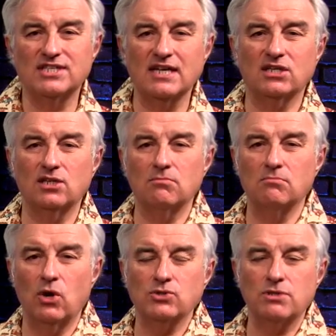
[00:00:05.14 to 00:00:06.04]
single
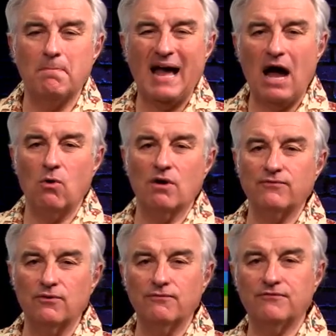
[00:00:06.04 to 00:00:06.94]
most
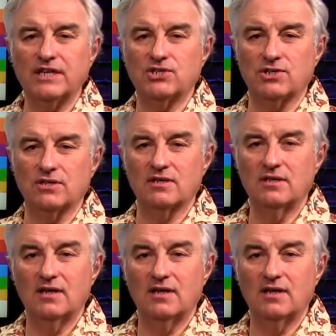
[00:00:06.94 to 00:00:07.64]
powerful feature